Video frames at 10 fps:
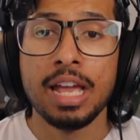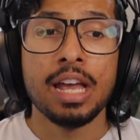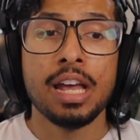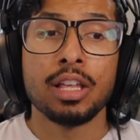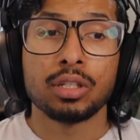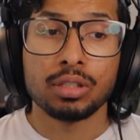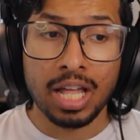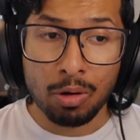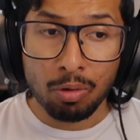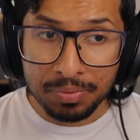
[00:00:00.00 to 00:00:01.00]
Solana
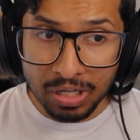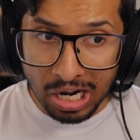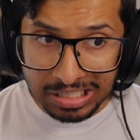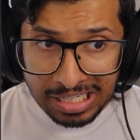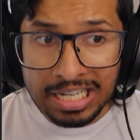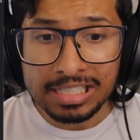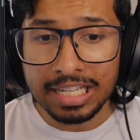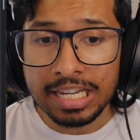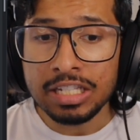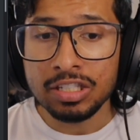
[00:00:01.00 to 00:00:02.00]
Web3.js
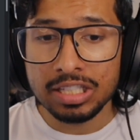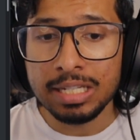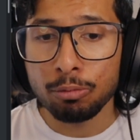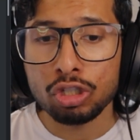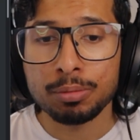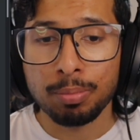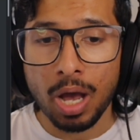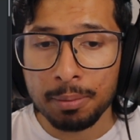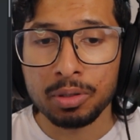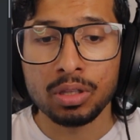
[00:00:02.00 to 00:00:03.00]
is the most
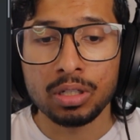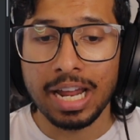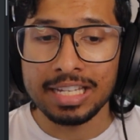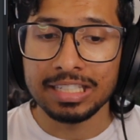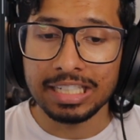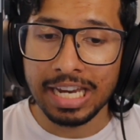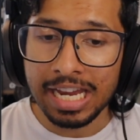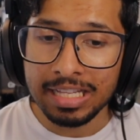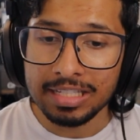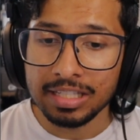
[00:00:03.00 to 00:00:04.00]
popular SDK. This
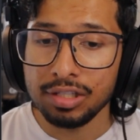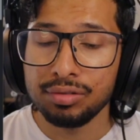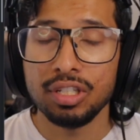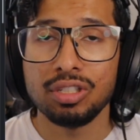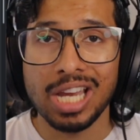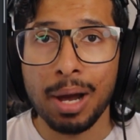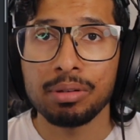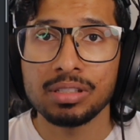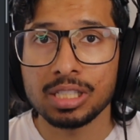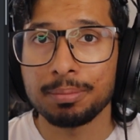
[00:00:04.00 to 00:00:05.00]
is the
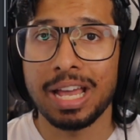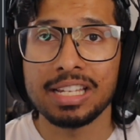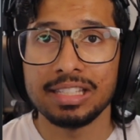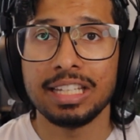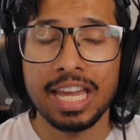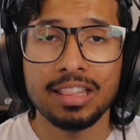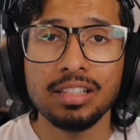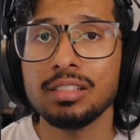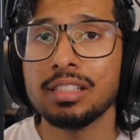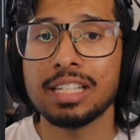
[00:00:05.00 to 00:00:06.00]
JavaScript SDK. This is
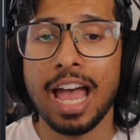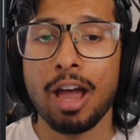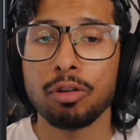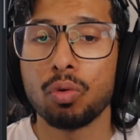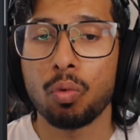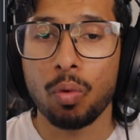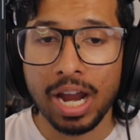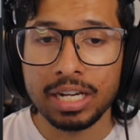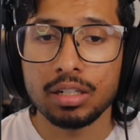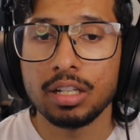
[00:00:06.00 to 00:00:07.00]
how you write
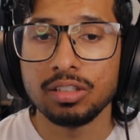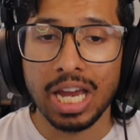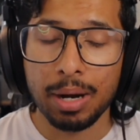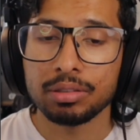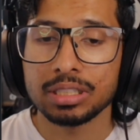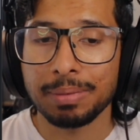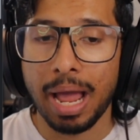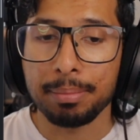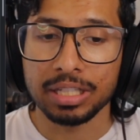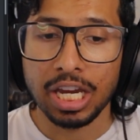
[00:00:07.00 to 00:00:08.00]
JavaScript
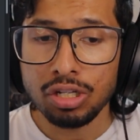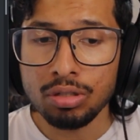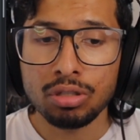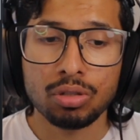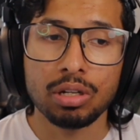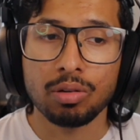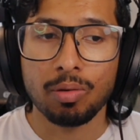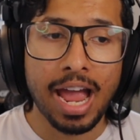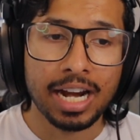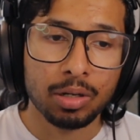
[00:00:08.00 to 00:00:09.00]
applications to interact with the